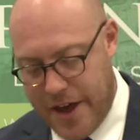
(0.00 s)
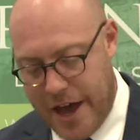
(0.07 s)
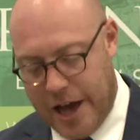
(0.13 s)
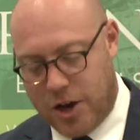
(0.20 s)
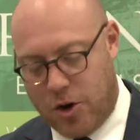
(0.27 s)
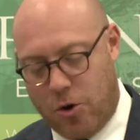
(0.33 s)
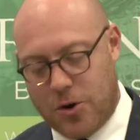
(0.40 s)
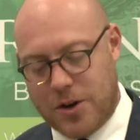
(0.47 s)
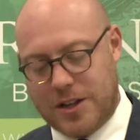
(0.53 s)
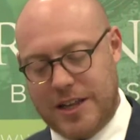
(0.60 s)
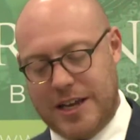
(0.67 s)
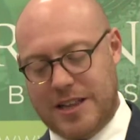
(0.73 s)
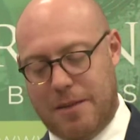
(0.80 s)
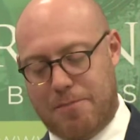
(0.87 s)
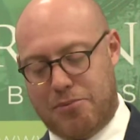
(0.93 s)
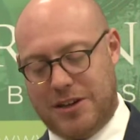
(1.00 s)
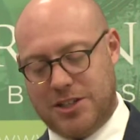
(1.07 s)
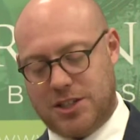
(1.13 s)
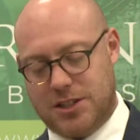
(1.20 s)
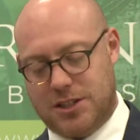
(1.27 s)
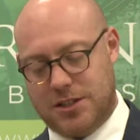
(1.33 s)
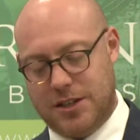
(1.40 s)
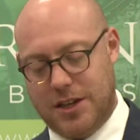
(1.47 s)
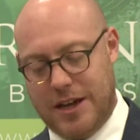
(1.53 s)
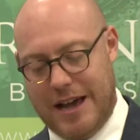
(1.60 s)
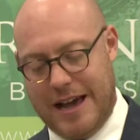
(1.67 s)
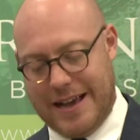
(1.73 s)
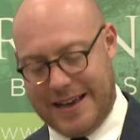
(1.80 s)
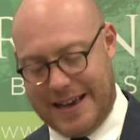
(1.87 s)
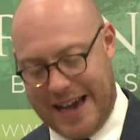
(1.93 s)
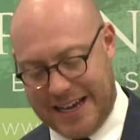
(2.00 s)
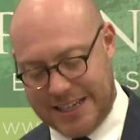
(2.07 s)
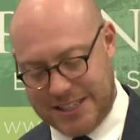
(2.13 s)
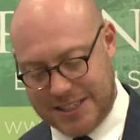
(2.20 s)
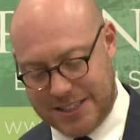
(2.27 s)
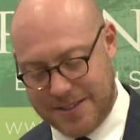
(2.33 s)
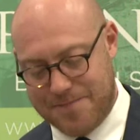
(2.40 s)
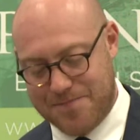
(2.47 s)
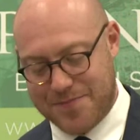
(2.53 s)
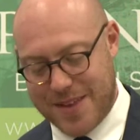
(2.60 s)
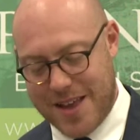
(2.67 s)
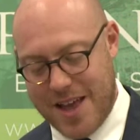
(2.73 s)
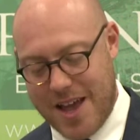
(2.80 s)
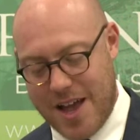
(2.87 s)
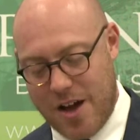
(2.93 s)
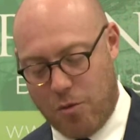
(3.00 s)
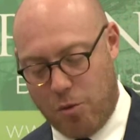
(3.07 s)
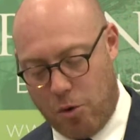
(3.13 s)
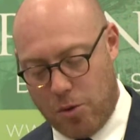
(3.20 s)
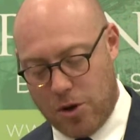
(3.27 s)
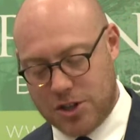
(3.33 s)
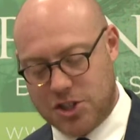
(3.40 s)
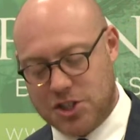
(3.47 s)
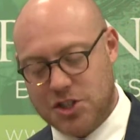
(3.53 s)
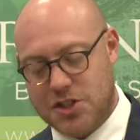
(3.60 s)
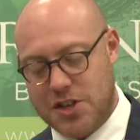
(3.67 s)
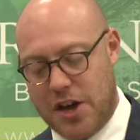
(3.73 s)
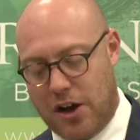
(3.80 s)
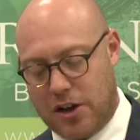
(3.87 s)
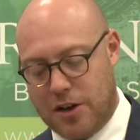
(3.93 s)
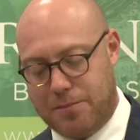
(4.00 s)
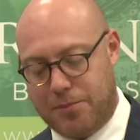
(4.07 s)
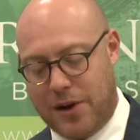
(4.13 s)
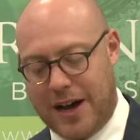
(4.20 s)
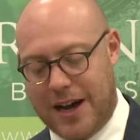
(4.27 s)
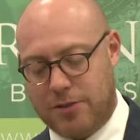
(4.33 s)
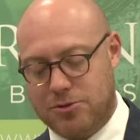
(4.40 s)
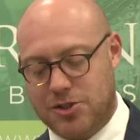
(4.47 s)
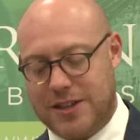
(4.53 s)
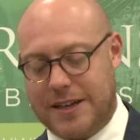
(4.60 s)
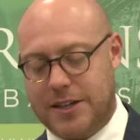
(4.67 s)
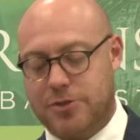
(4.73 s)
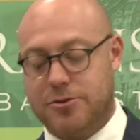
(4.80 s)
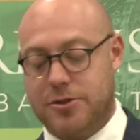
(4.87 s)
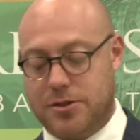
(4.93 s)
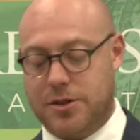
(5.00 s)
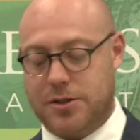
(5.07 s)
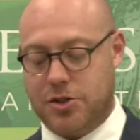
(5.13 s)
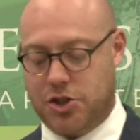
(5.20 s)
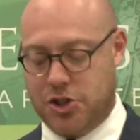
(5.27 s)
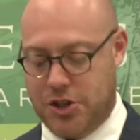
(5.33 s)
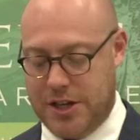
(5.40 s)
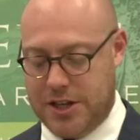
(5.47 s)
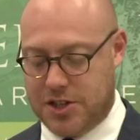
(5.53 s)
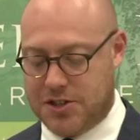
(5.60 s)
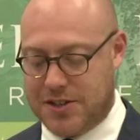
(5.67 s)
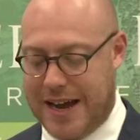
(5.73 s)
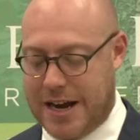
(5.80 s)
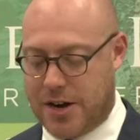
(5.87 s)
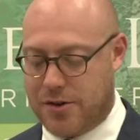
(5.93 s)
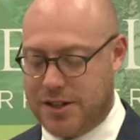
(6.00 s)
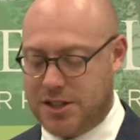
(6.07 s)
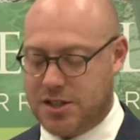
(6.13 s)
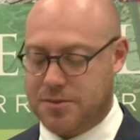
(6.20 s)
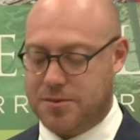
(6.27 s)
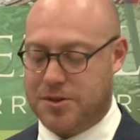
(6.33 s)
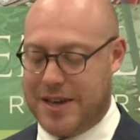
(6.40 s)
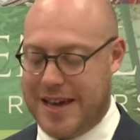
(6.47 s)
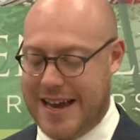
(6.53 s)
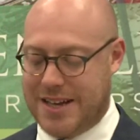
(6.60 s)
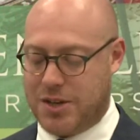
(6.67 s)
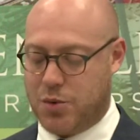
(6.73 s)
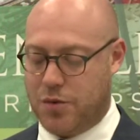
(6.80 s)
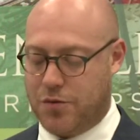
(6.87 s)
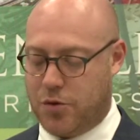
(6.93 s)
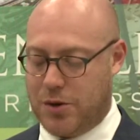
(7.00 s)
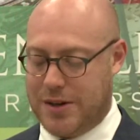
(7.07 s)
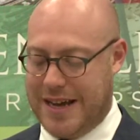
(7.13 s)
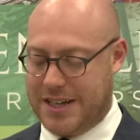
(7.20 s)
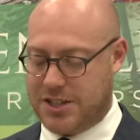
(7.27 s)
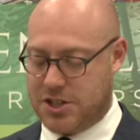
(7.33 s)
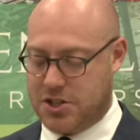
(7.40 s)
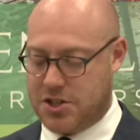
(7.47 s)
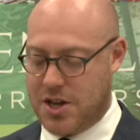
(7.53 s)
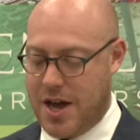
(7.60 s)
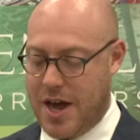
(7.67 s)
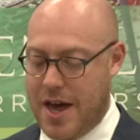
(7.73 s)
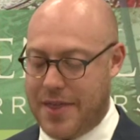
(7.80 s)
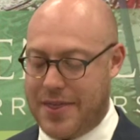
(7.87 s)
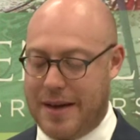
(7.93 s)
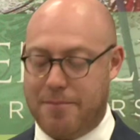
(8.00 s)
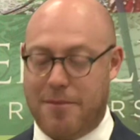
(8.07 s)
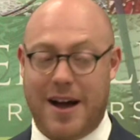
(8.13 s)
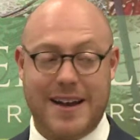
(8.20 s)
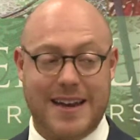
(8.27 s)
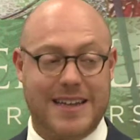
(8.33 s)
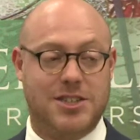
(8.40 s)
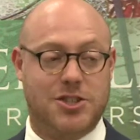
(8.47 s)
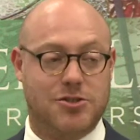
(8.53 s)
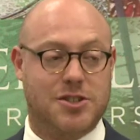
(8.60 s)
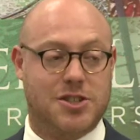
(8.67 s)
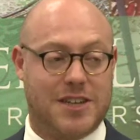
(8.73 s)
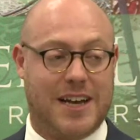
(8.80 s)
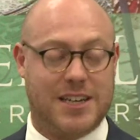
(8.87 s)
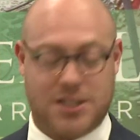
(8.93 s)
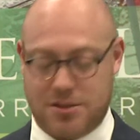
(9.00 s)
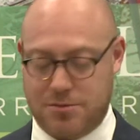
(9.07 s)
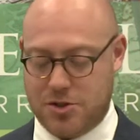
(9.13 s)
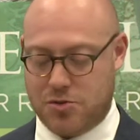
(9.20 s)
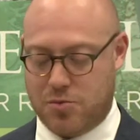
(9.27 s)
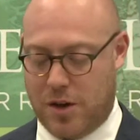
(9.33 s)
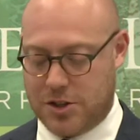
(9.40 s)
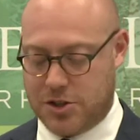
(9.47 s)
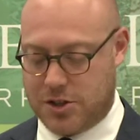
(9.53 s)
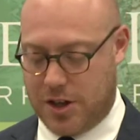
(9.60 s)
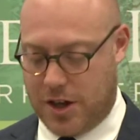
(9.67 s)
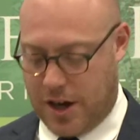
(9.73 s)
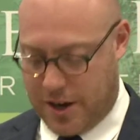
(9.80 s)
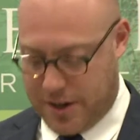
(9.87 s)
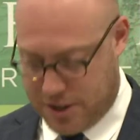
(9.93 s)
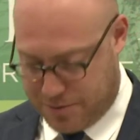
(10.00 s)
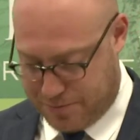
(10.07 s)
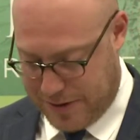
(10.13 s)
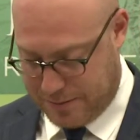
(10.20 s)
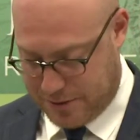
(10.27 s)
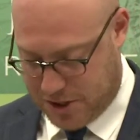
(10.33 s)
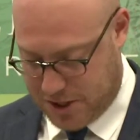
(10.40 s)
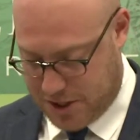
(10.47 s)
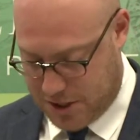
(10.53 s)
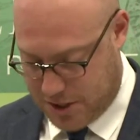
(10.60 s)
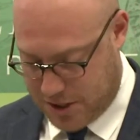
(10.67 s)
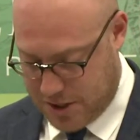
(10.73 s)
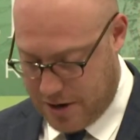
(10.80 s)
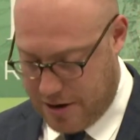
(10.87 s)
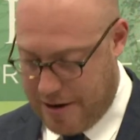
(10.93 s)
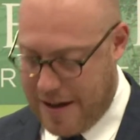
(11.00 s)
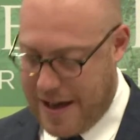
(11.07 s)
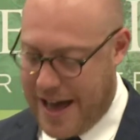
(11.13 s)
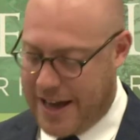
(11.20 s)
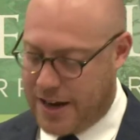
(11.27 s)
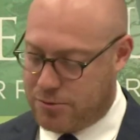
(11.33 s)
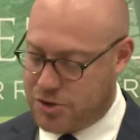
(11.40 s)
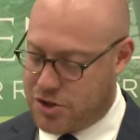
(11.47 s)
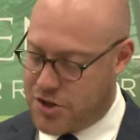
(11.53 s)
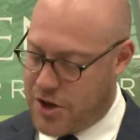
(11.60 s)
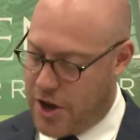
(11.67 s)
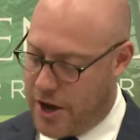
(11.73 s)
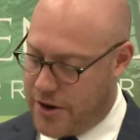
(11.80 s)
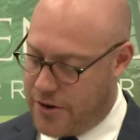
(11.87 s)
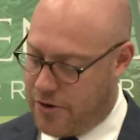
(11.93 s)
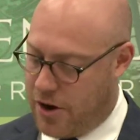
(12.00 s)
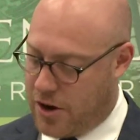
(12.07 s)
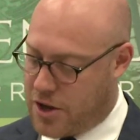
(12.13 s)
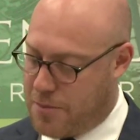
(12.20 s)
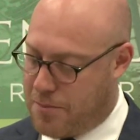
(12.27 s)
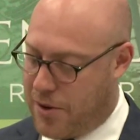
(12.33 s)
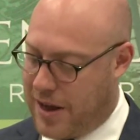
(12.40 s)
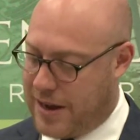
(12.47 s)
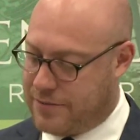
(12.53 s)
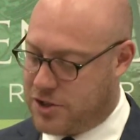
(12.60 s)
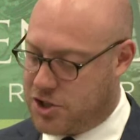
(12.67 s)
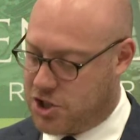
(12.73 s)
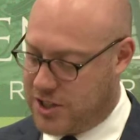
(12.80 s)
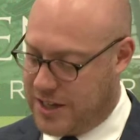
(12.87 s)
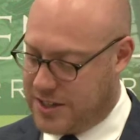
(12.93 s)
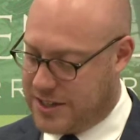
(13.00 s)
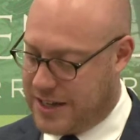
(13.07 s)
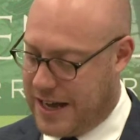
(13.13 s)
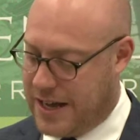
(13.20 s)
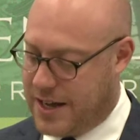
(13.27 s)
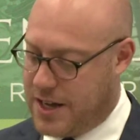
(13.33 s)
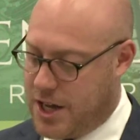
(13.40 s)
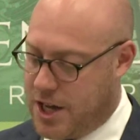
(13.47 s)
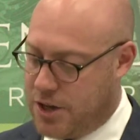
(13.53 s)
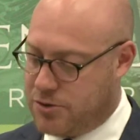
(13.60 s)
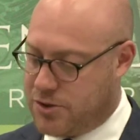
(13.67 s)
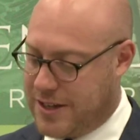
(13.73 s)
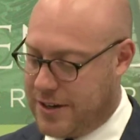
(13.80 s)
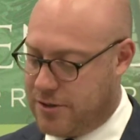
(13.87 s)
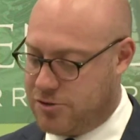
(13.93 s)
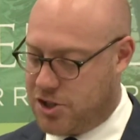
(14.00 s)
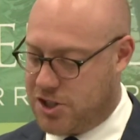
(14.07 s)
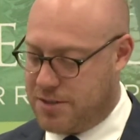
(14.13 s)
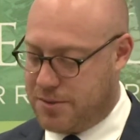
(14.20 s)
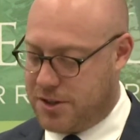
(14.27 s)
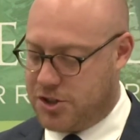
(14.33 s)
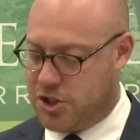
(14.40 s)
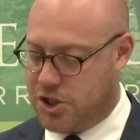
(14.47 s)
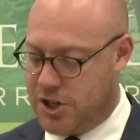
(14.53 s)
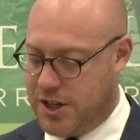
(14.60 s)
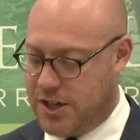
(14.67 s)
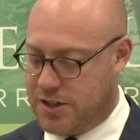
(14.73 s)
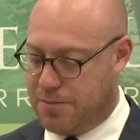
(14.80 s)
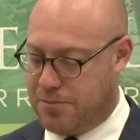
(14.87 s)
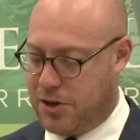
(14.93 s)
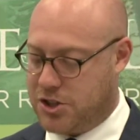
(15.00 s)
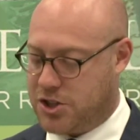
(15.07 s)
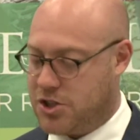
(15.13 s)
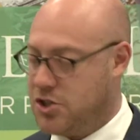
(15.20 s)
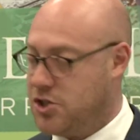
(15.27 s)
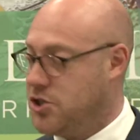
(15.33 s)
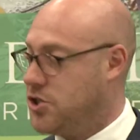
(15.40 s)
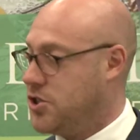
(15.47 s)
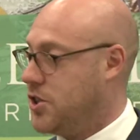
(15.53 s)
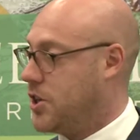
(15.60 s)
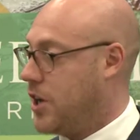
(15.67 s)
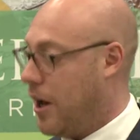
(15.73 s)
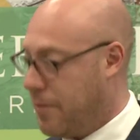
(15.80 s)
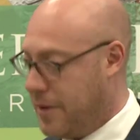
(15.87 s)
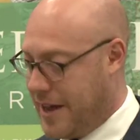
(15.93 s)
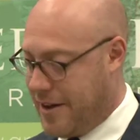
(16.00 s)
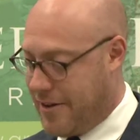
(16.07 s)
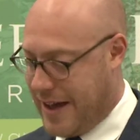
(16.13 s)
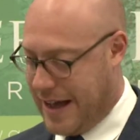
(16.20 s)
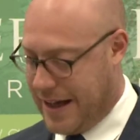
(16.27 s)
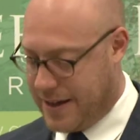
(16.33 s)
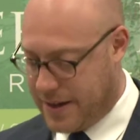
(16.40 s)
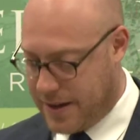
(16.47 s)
Accordingly, in the present case, Woolworths, as the occupier, was under a duty to take reasonable care to avoid hazards that might injure its customers whilst on its premises, and it was the owner or occupier of the centre who was under a similar duty to persons using the common area.